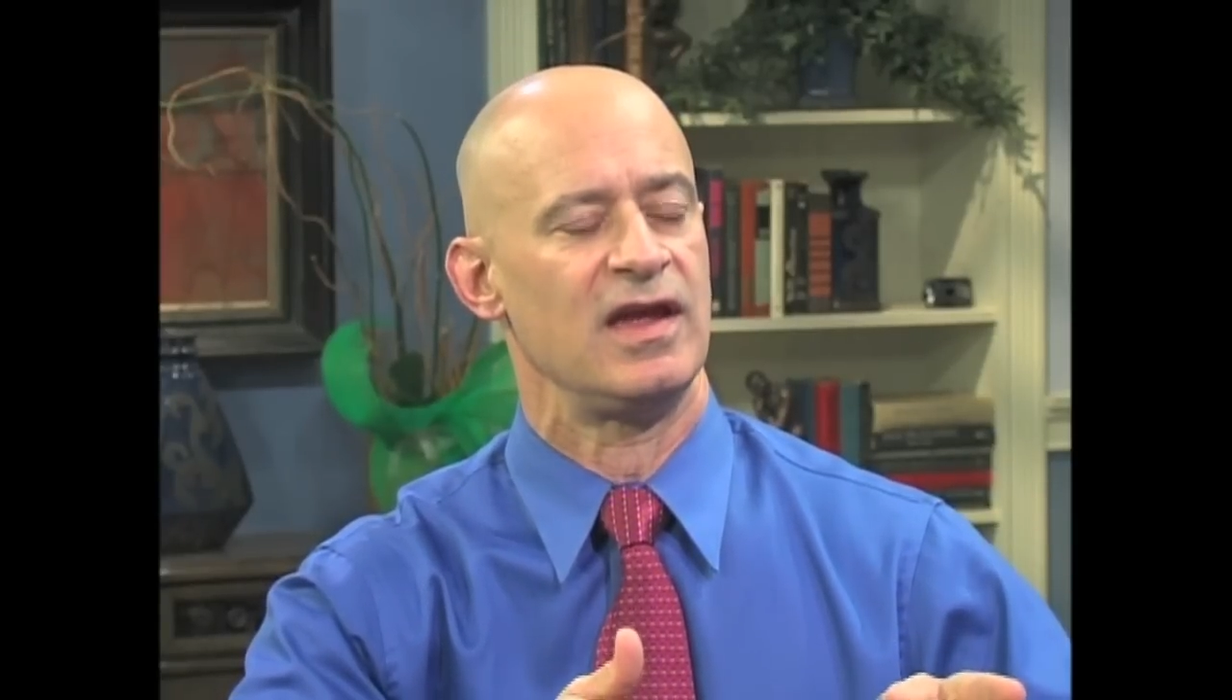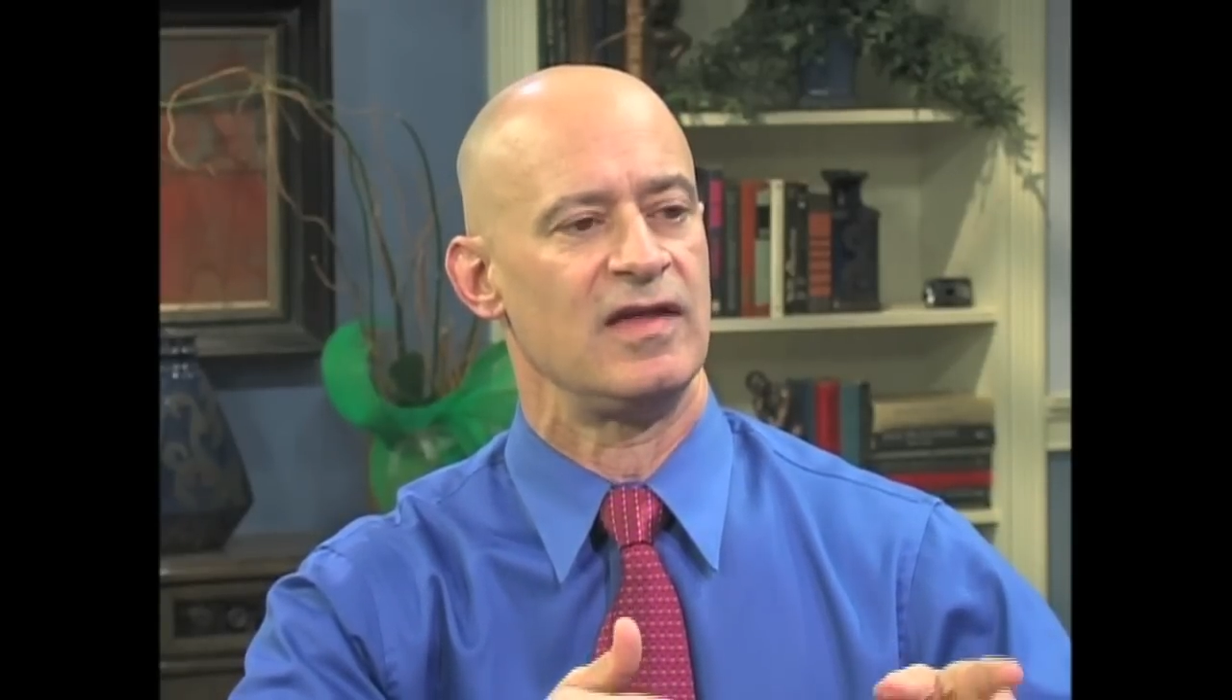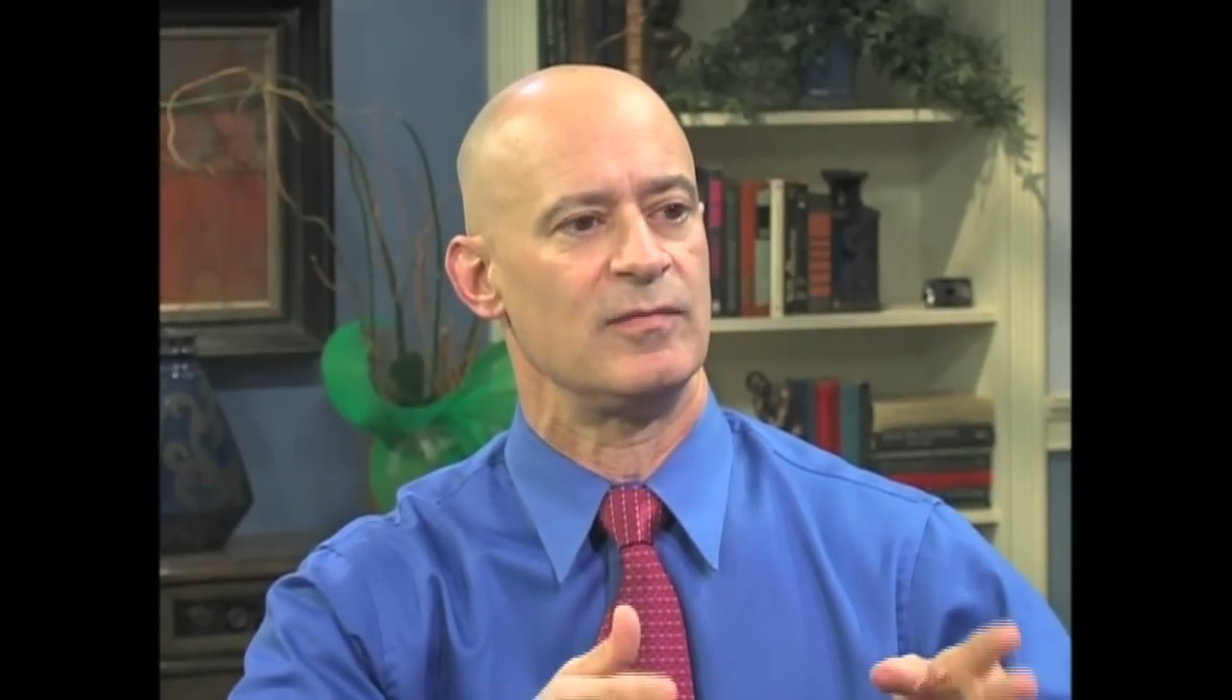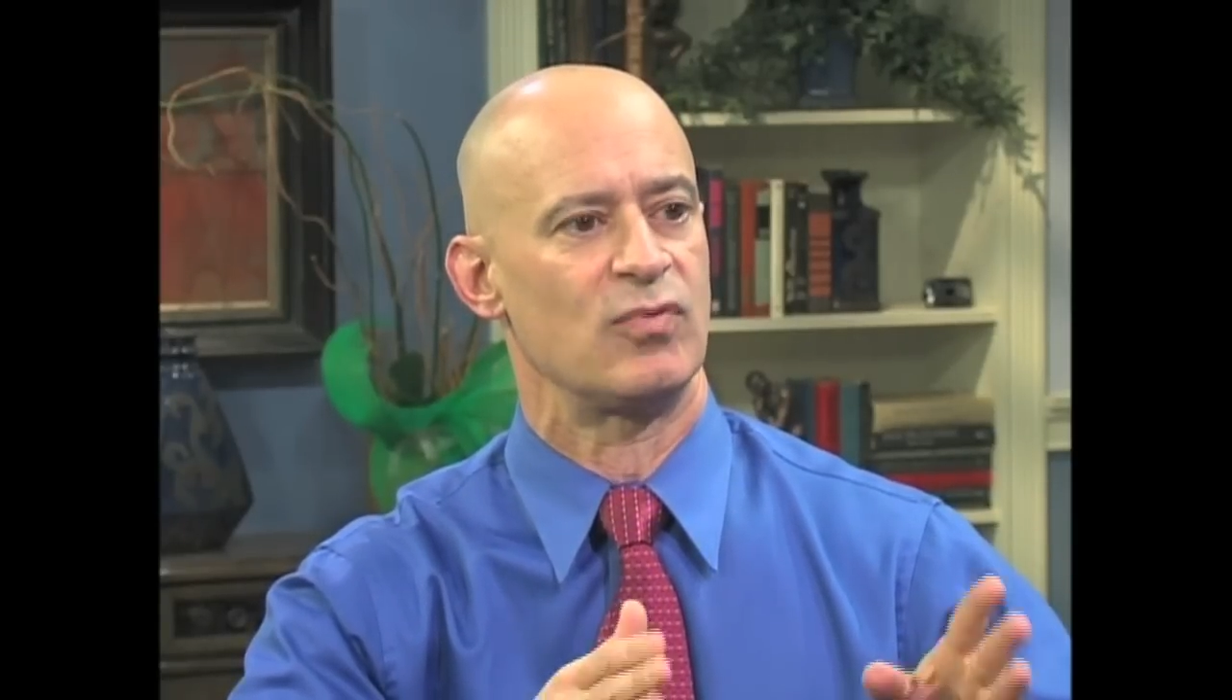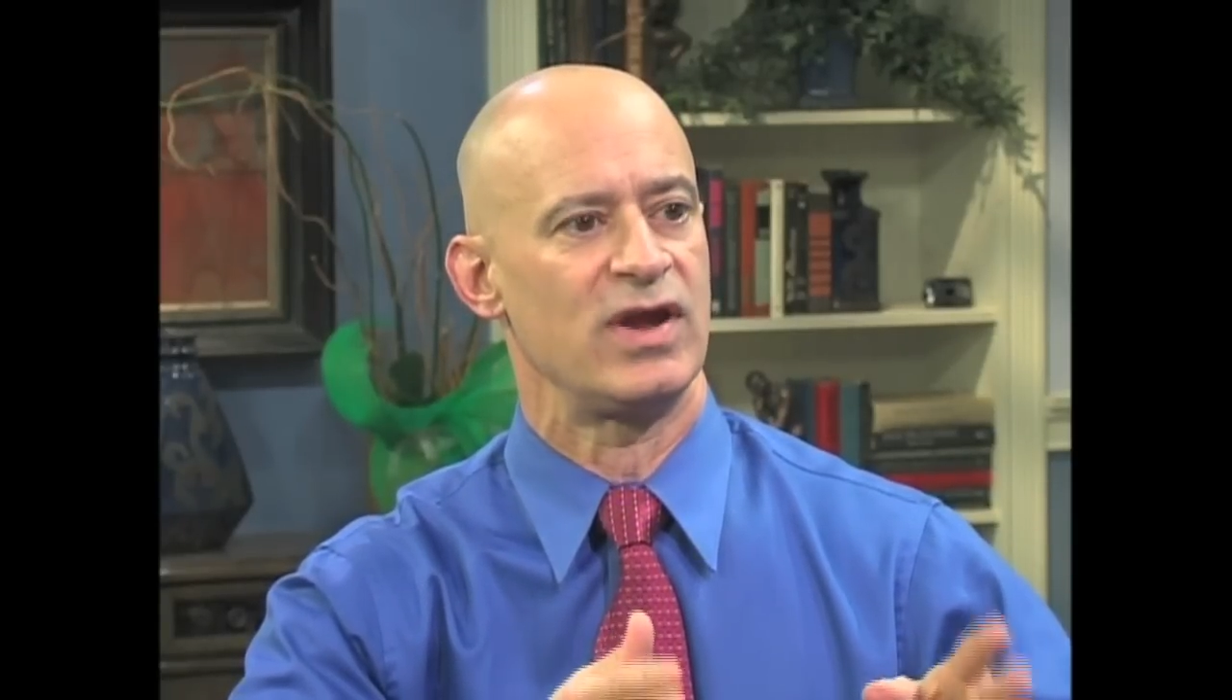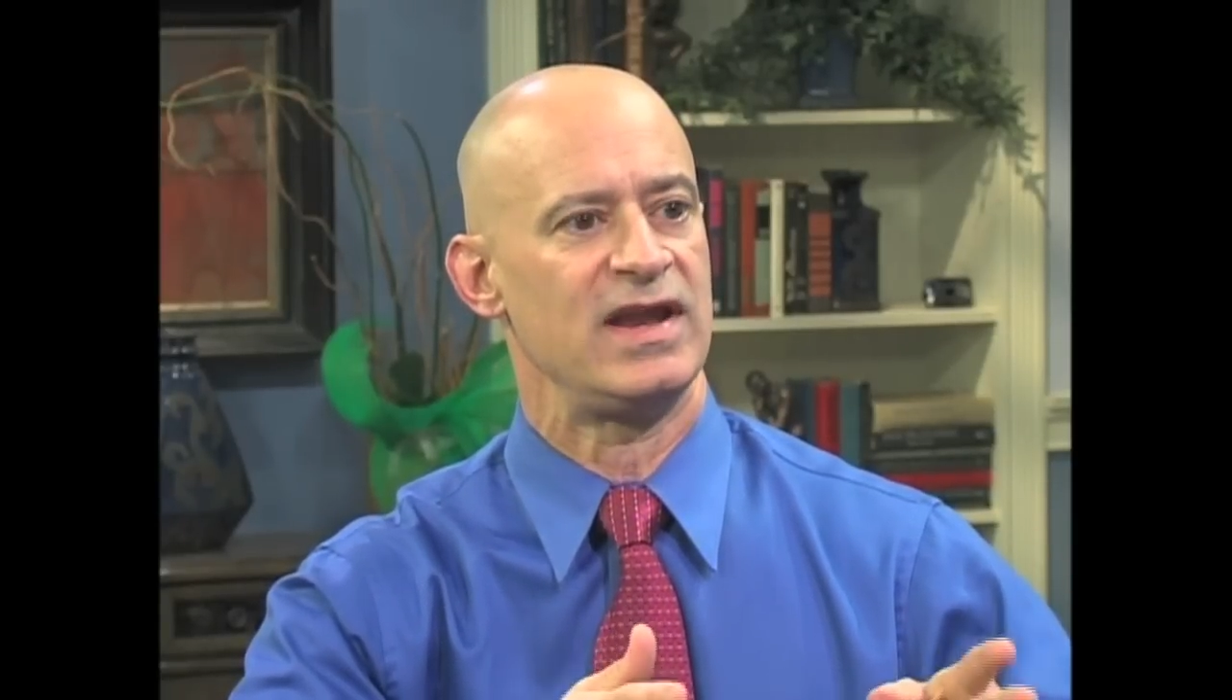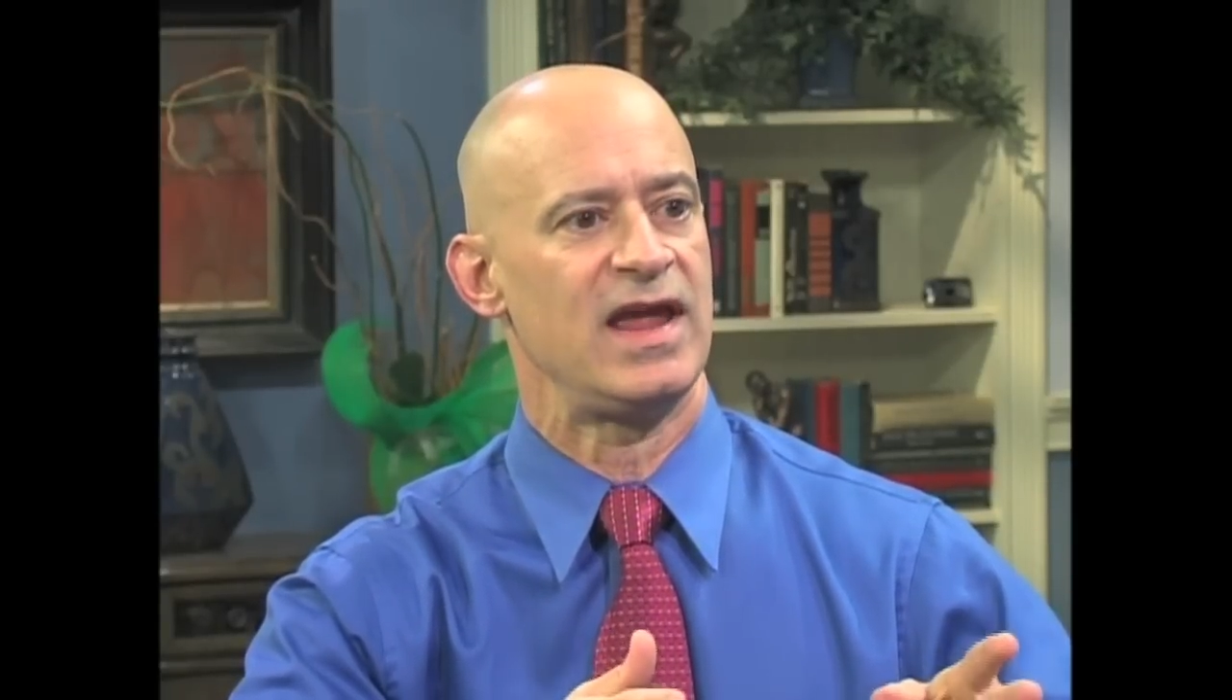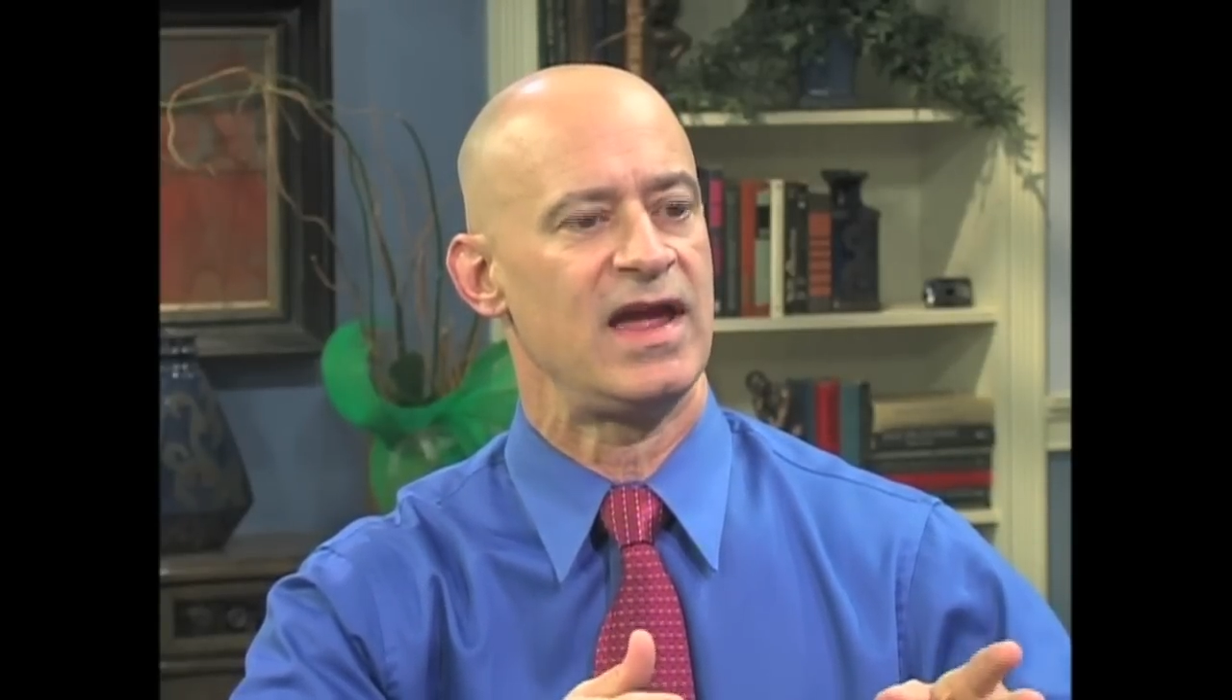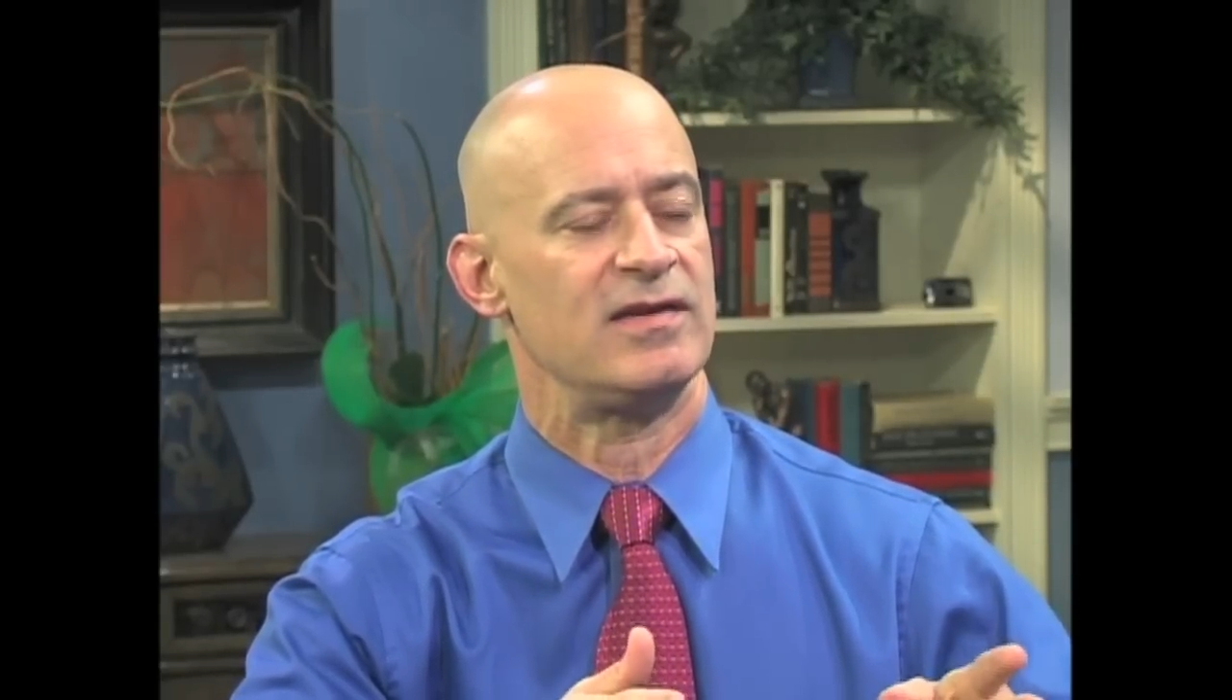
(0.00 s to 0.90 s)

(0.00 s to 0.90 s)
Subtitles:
and the brain